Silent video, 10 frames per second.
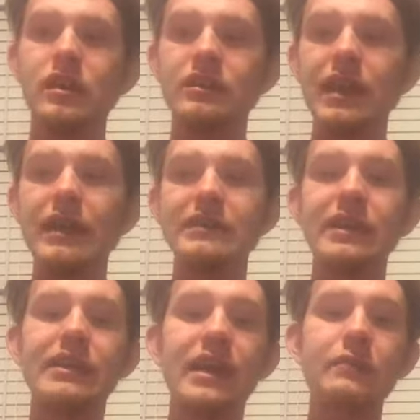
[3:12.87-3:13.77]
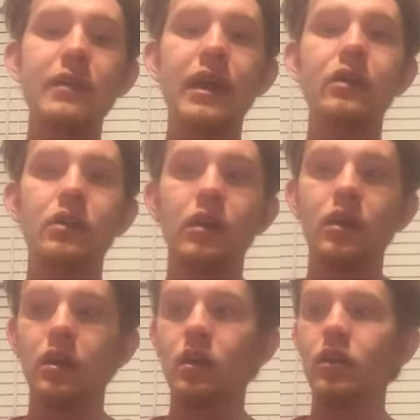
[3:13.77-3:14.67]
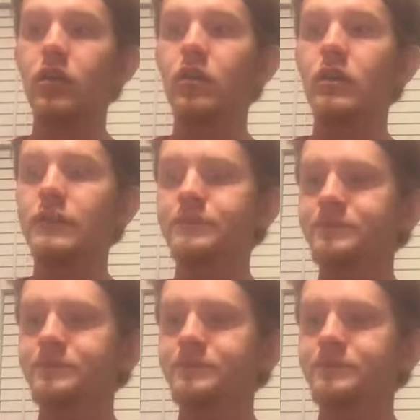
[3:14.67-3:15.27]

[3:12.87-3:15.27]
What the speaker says: that they came out on